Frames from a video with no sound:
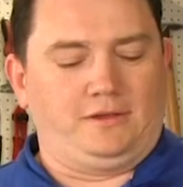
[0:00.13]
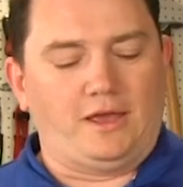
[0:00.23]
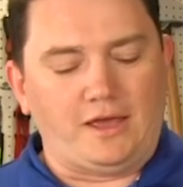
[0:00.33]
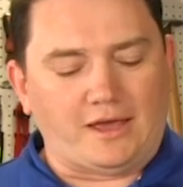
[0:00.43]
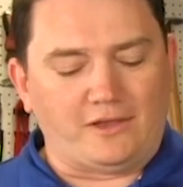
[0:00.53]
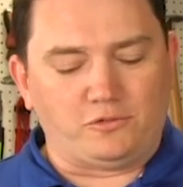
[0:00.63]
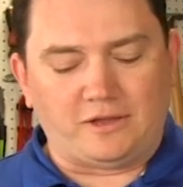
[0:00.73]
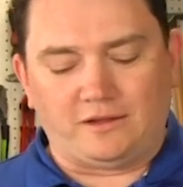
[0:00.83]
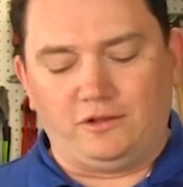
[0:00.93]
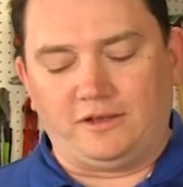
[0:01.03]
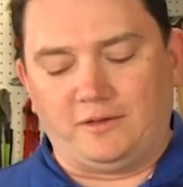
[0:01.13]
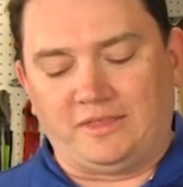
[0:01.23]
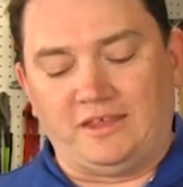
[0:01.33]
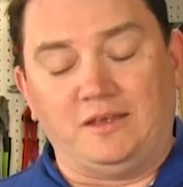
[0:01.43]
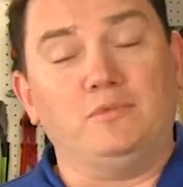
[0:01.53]
Hey guys, we're taking a look
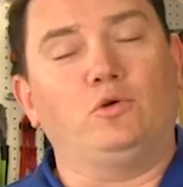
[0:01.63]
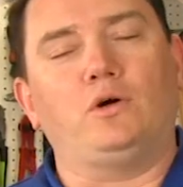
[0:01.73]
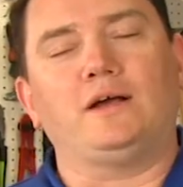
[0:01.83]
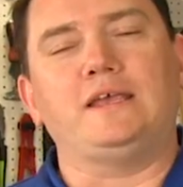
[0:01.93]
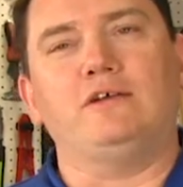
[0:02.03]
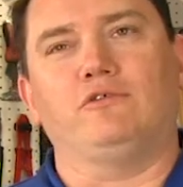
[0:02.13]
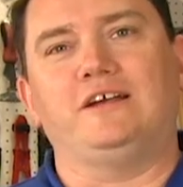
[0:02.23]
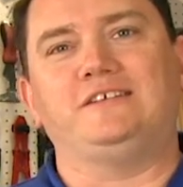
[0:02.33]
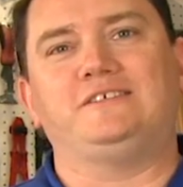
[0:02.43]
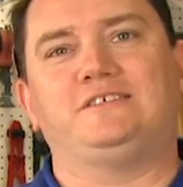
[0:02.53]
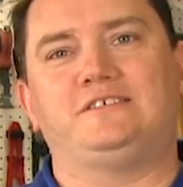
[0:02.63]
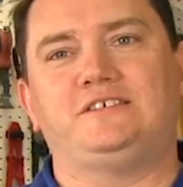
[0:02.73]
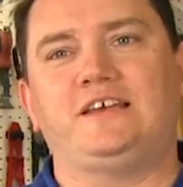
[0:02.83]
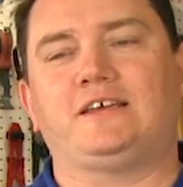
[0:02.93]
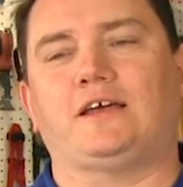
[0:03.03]
at the Milwaukee Red
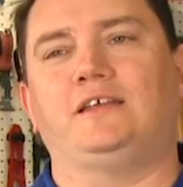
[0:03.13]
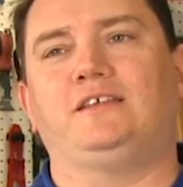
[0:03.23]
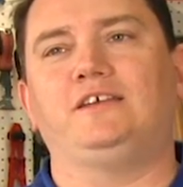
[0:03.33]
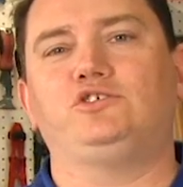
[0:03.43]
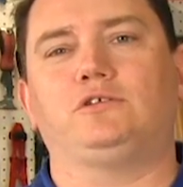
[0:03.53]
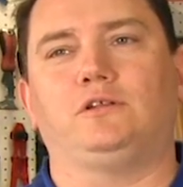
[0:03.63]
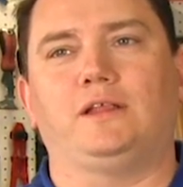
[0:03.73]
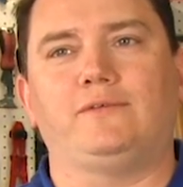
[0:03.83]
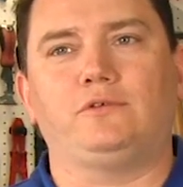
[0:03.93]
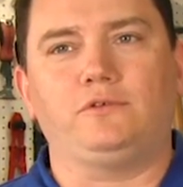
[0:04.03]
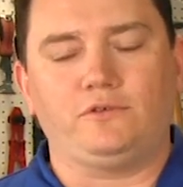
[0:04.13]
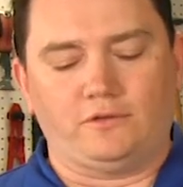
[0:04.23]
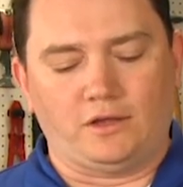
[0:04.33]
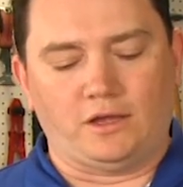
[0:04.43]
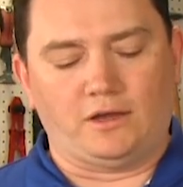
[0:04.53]
Stick digital
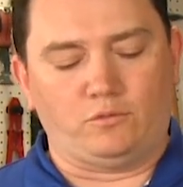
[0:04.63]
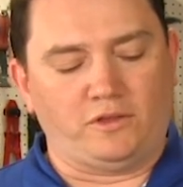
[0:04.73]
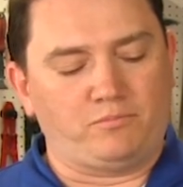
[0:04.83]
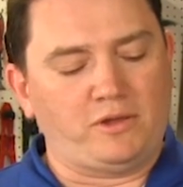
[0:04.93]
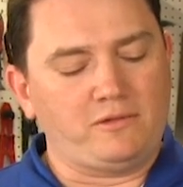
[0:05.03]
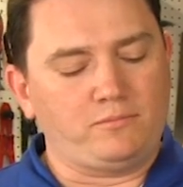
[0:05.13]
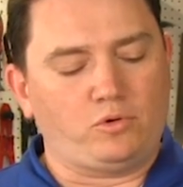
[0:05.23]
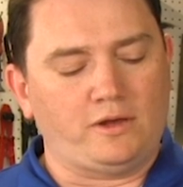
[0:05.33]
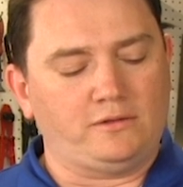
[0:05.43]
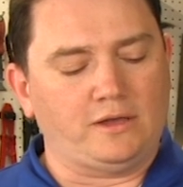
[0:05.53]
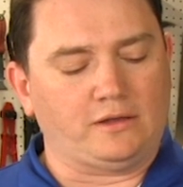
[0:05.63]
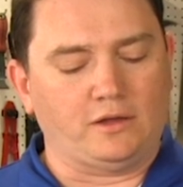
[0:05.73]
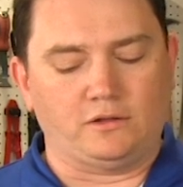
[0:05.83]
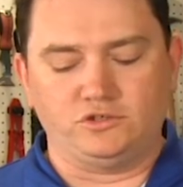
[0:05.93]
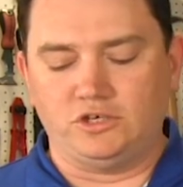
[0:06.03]
levels uh, with PIN POINT
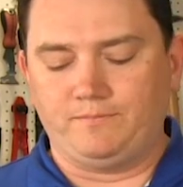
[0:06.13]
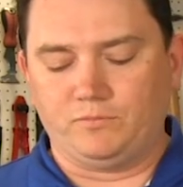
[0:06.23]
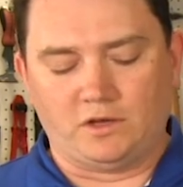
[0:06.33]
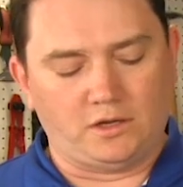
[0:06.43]
technology.